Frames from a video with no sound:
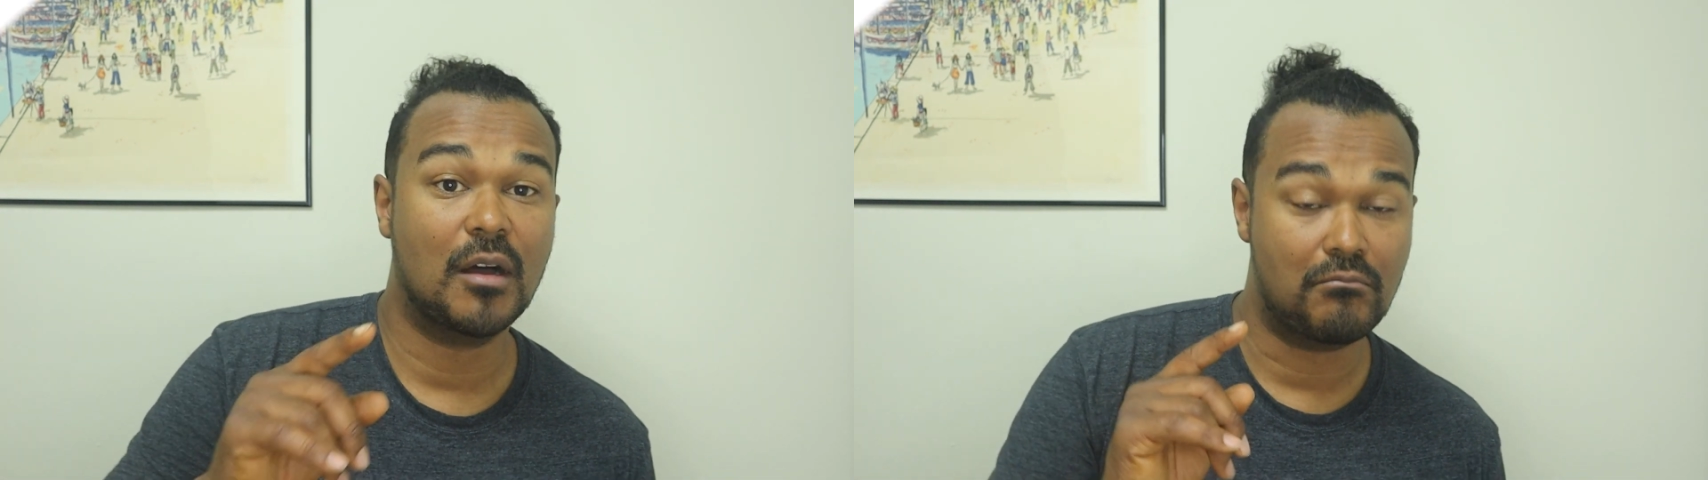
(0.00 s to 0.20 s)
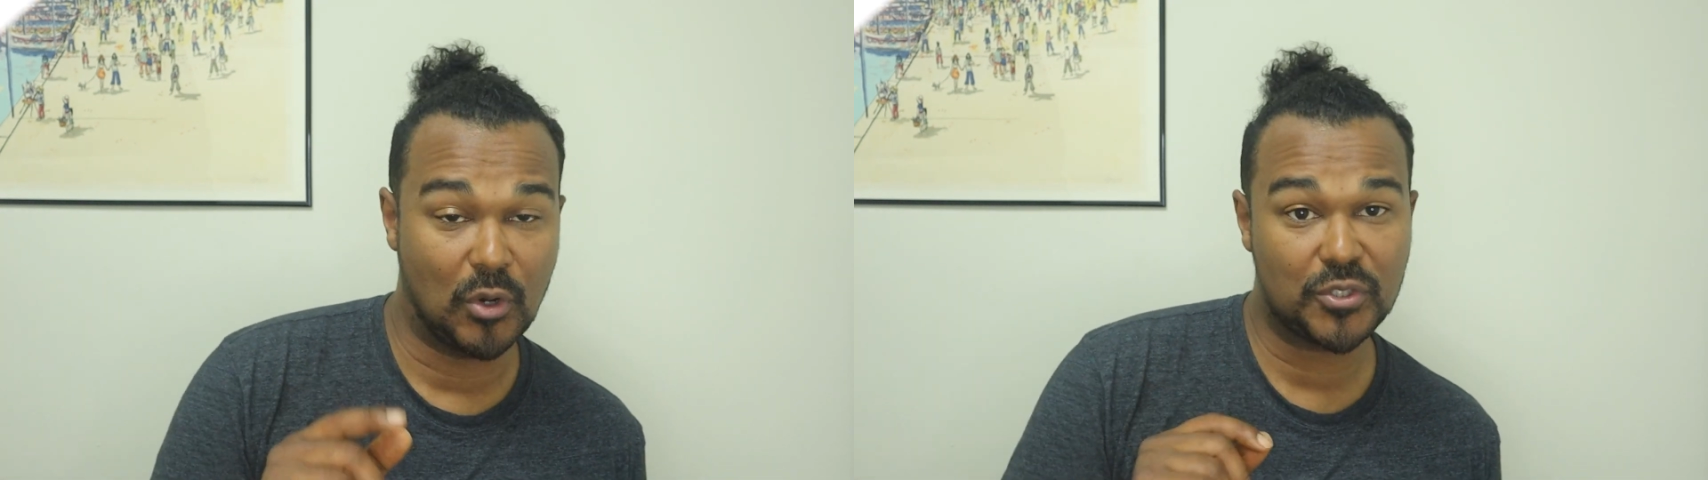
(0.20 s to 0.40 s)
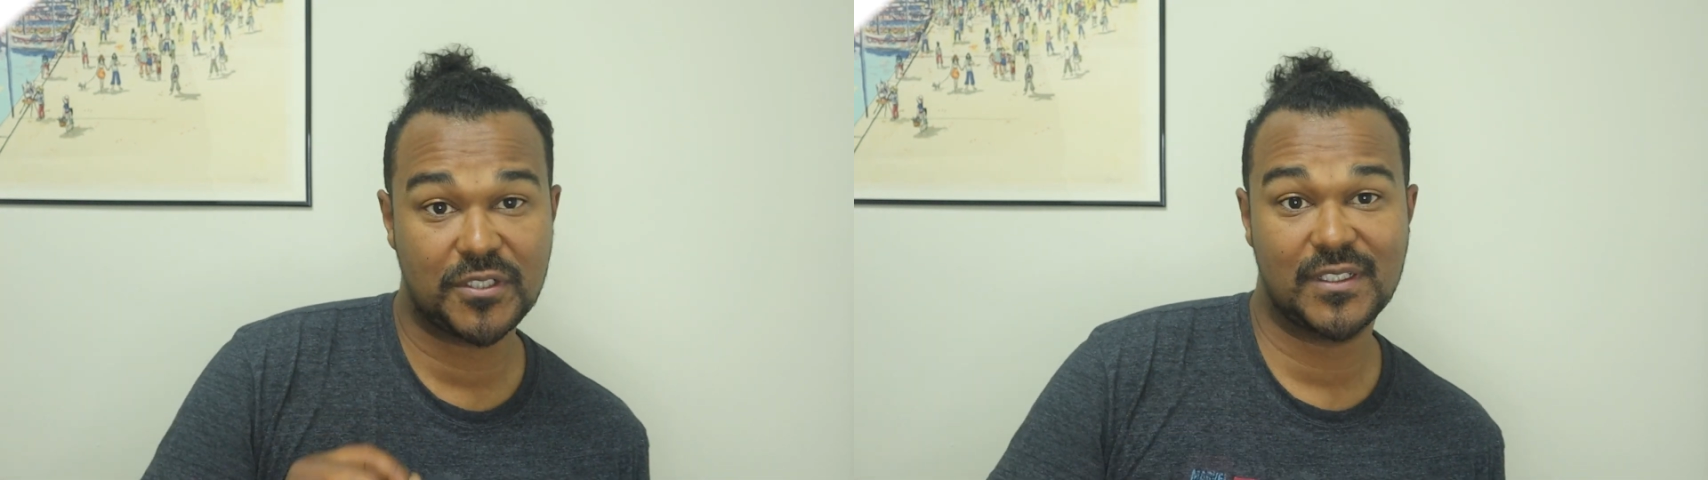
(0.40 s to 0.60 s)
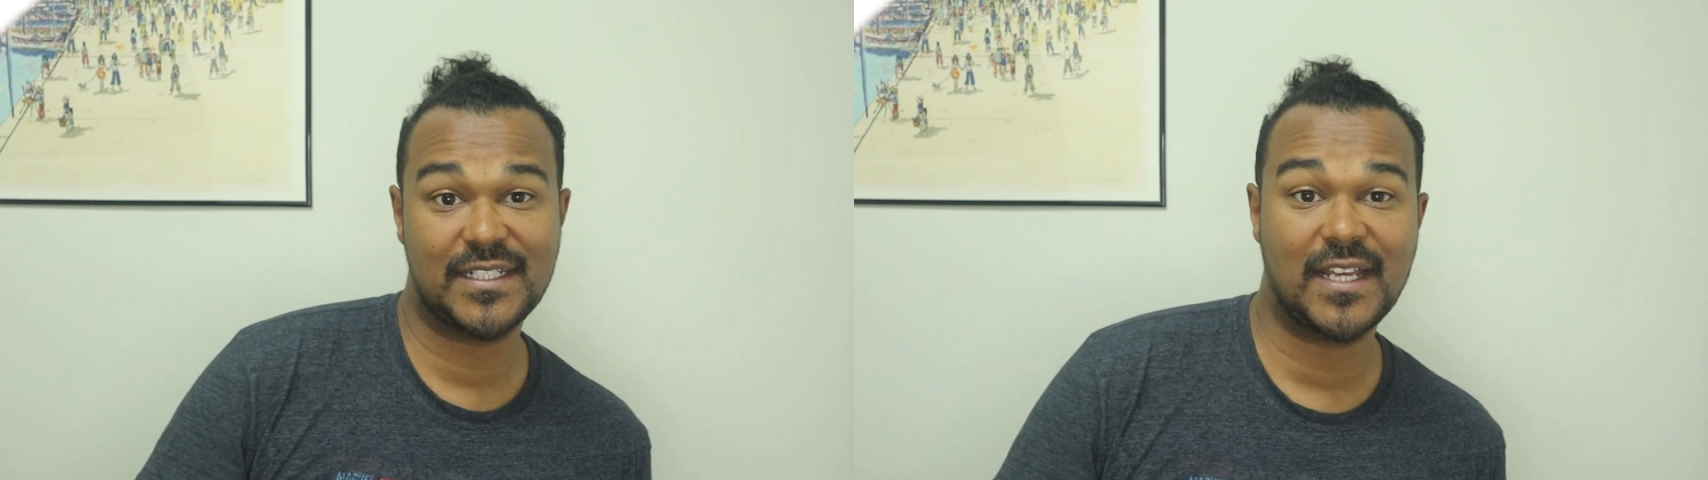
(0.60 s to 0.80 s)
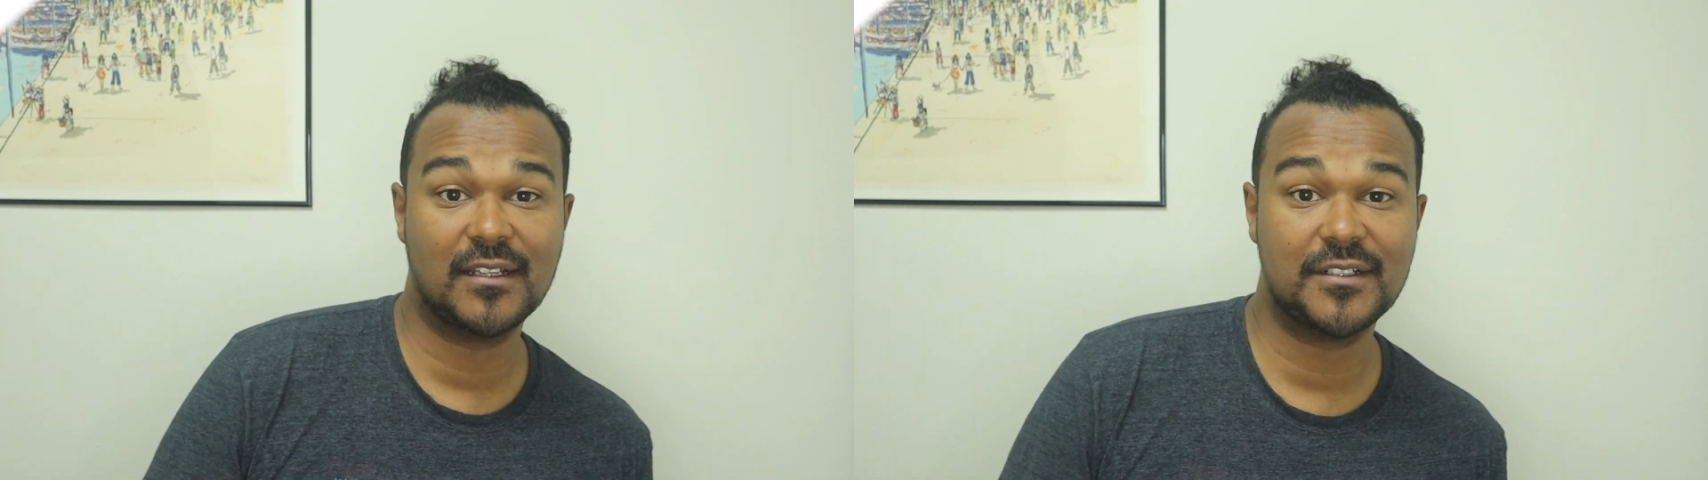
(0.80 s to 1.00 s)
emotional
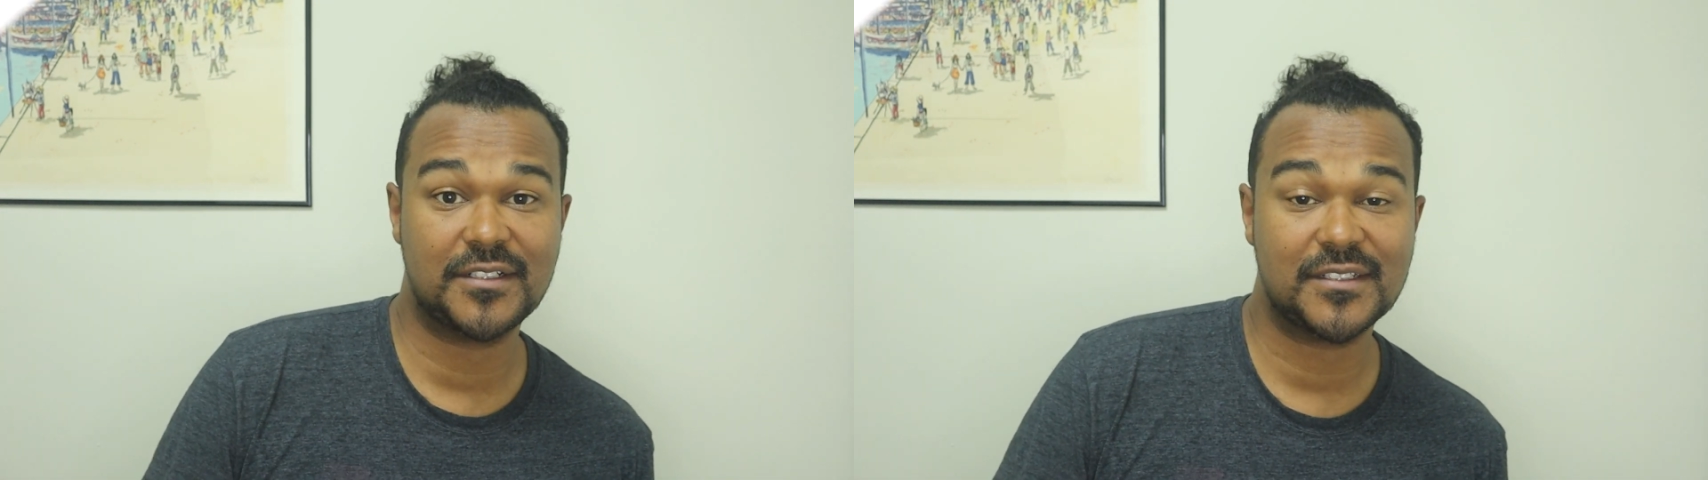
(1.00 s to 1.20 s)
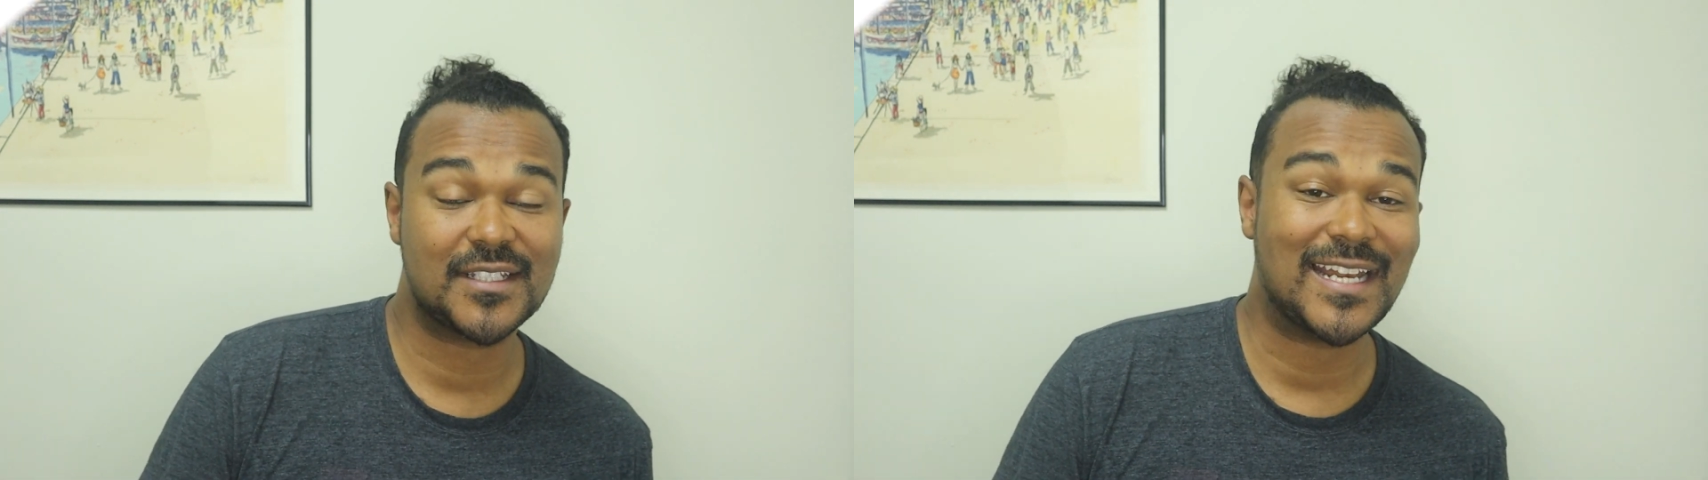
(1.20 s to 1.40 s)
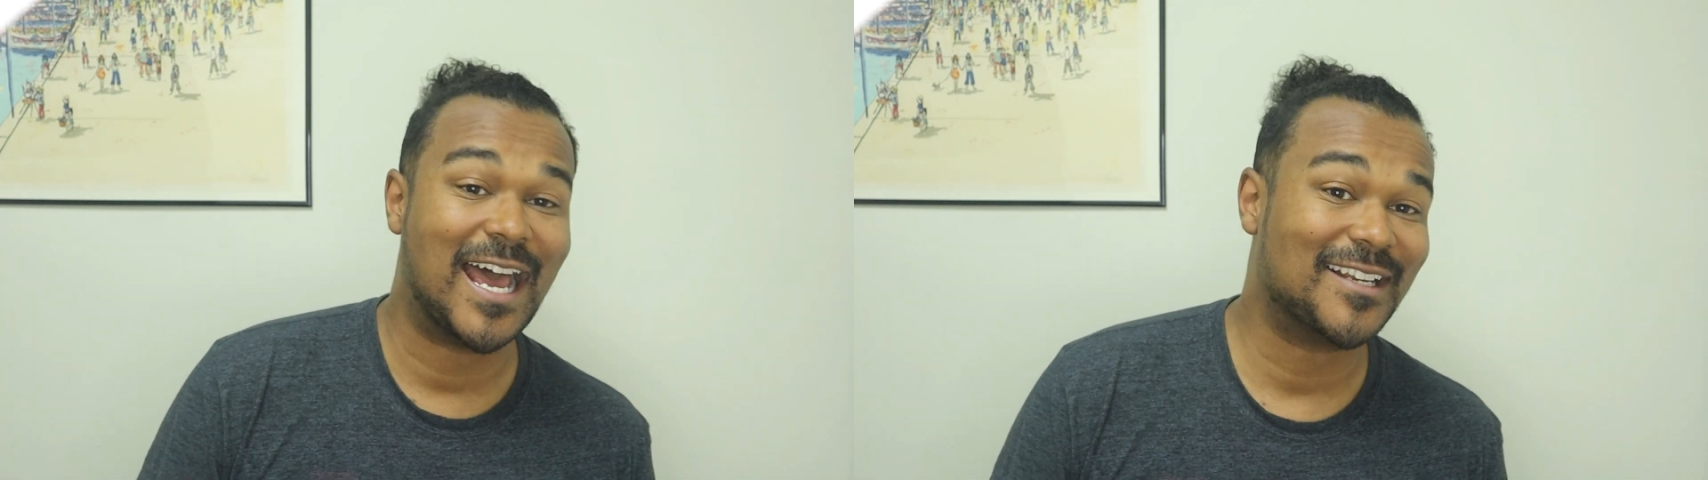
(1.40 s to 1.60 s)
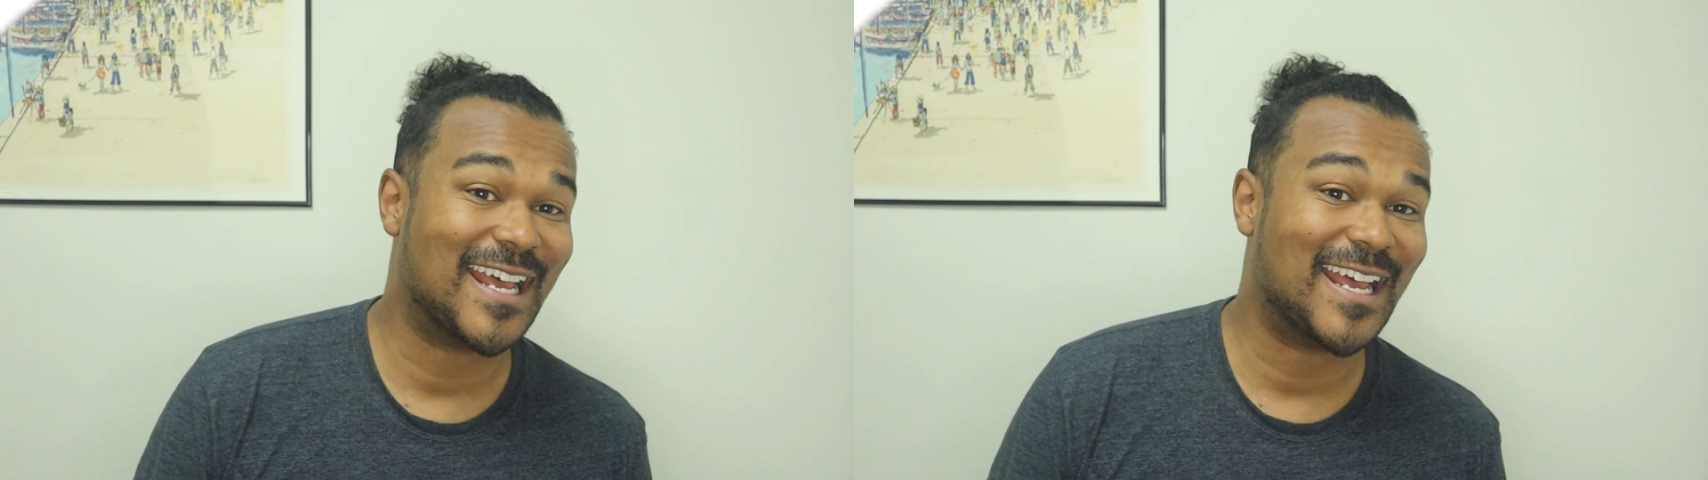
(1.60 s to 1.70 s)
intelligence and how